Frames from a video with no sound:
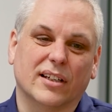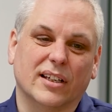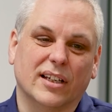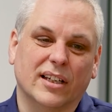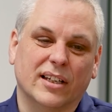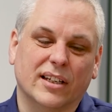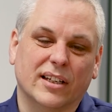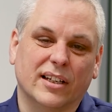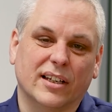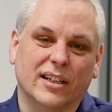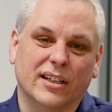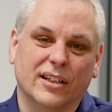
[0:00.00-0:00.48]

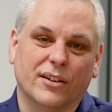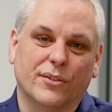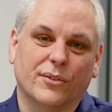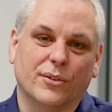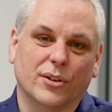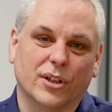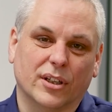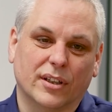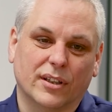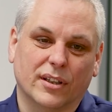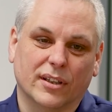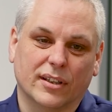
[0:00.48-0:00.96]
in a
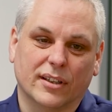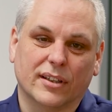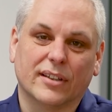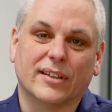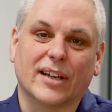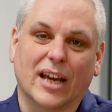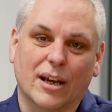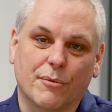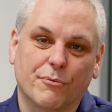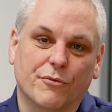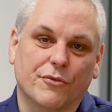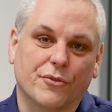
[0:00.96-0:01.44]
certain
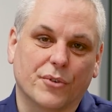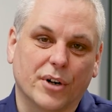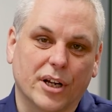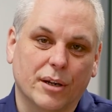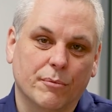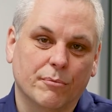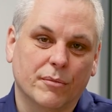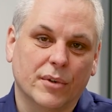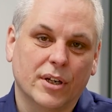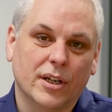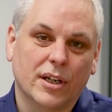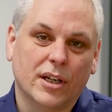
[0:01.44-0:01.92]
time
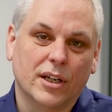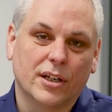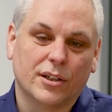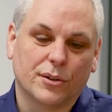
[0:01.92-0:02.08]
frame